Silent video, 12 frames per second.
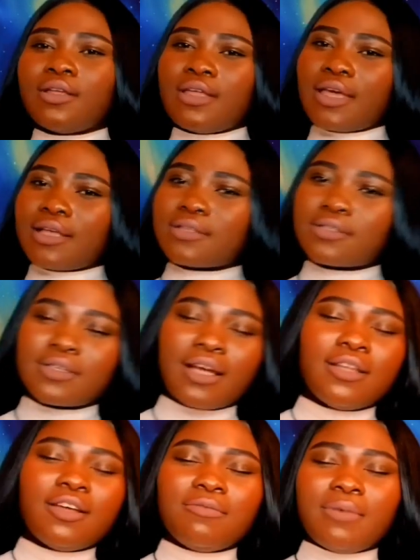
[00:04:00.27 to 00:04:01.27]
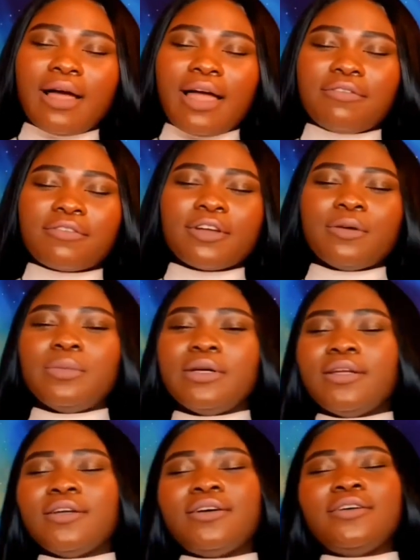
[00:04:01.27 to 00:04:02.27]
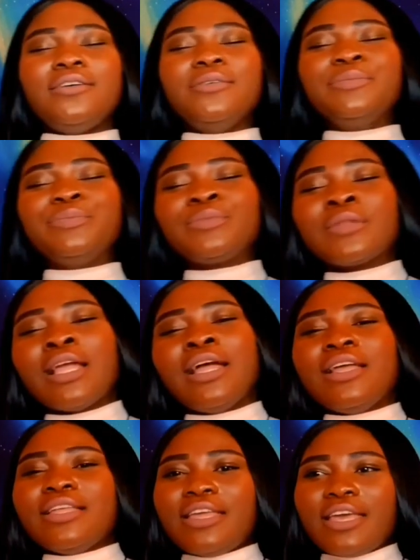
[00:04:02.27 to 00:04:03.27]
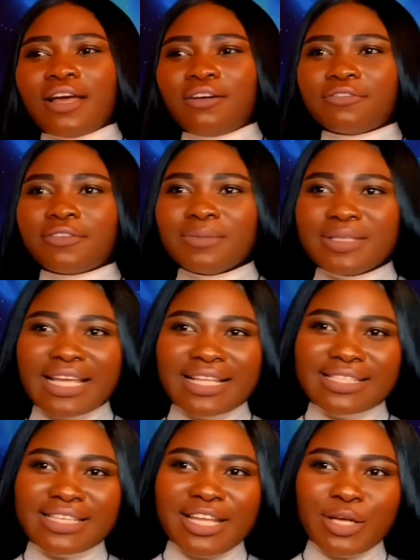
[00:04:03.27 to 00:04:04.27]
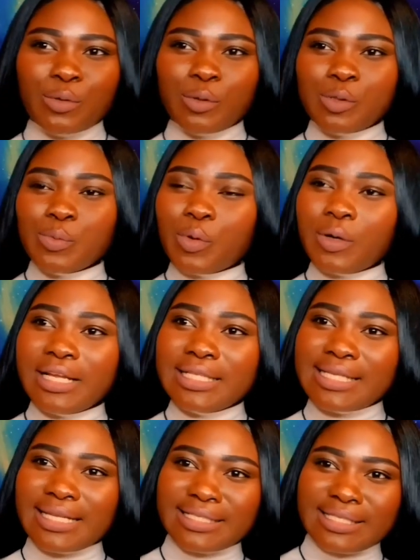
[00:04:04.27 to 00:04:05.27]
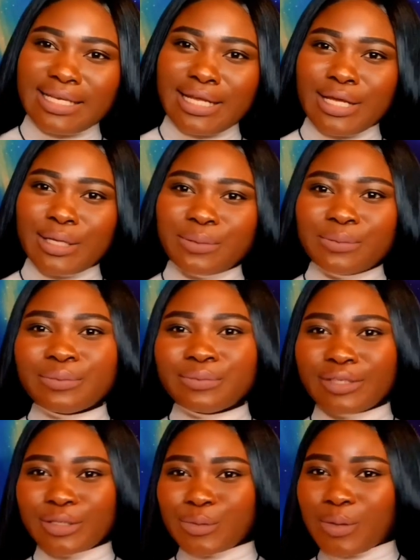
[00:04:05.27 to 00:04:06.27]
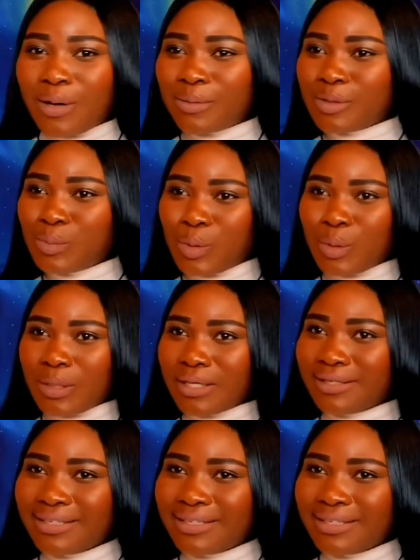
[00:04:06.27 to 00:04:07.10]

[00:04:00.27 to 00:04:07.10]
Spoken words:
Yes, I love my Africa, but yeah, I'm from Tanzania. I was born in Tanzania. That's where I was born.